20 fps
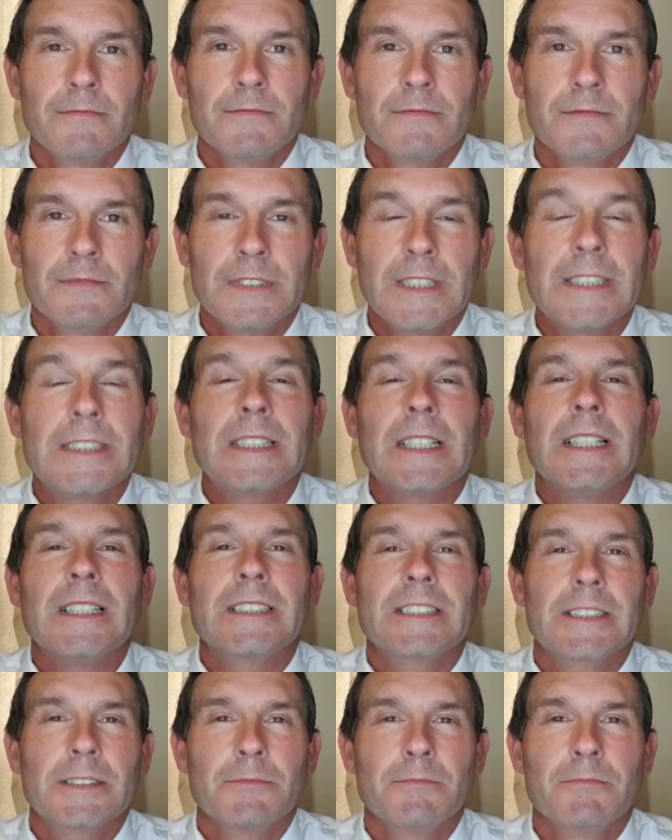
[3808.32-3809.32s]
This
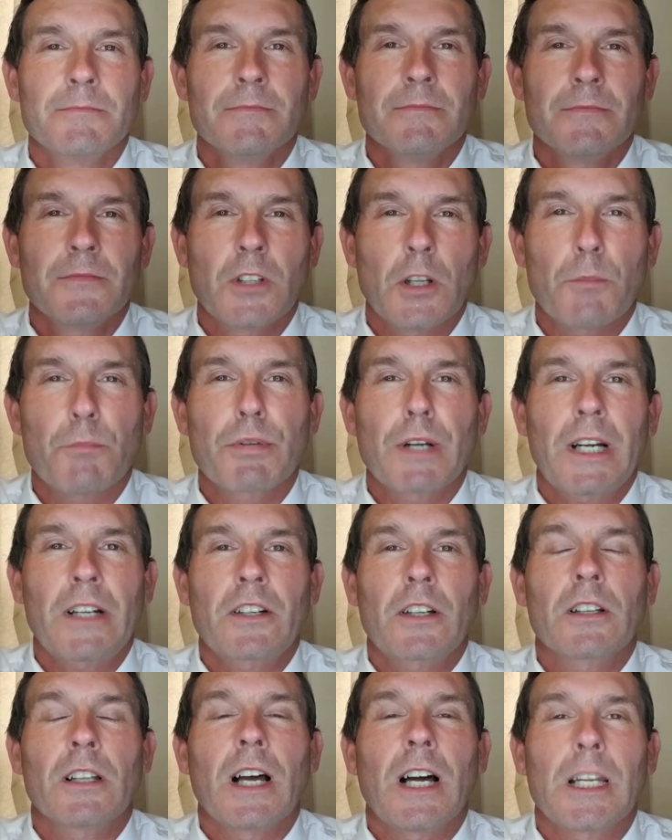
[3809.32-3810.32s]
is the
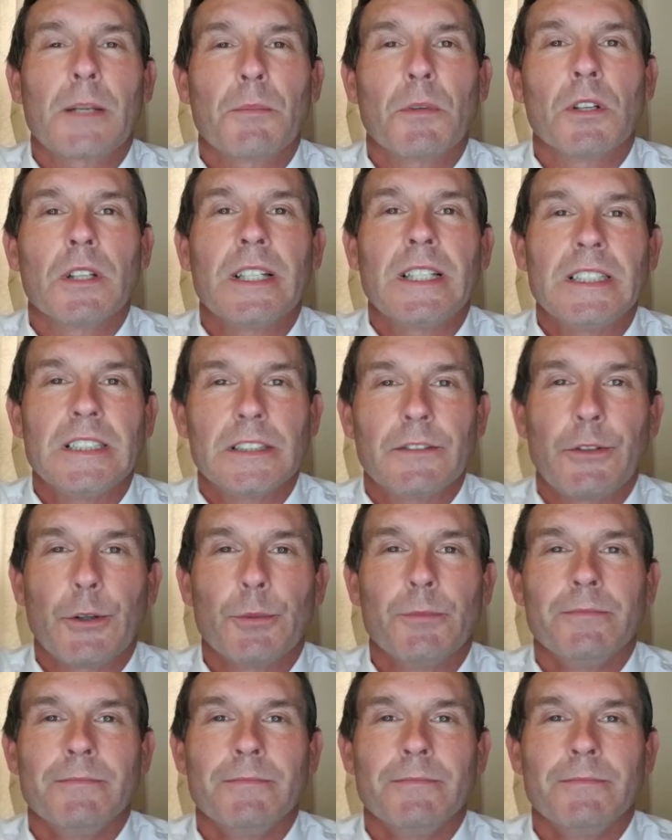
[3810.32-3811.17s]
Practical Animal Interview.